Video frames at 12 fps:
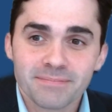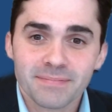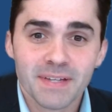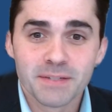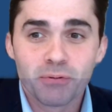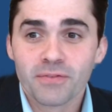
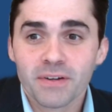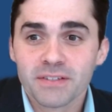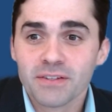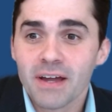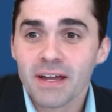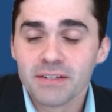That's perfect.
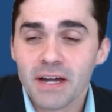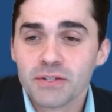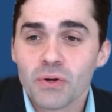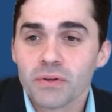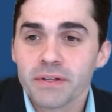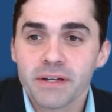No, I
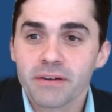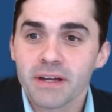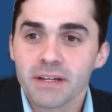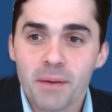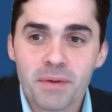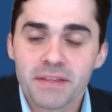totally
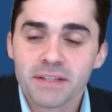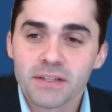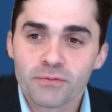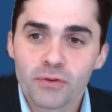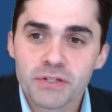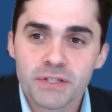agree. I mean, I think
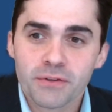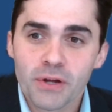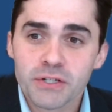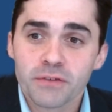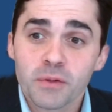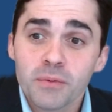that for us, the
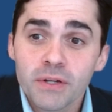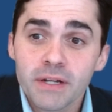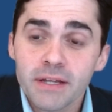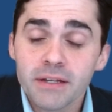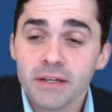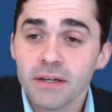creation of
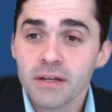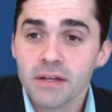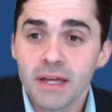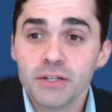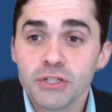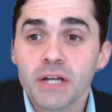community
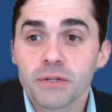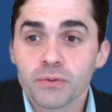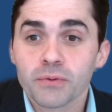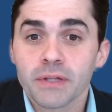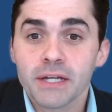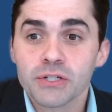and genuine
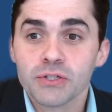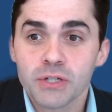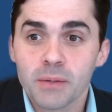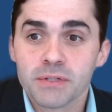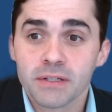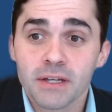
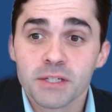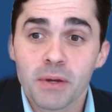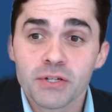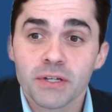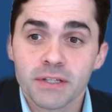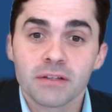relationships, and
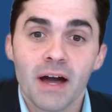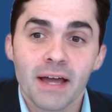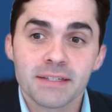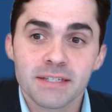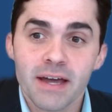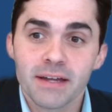especially on the
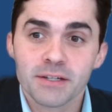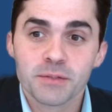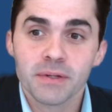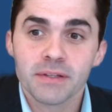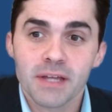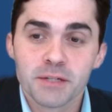client side, has
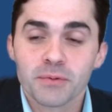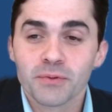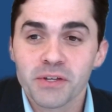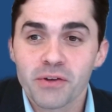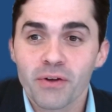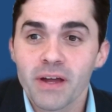been
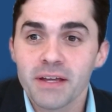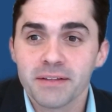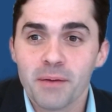really great.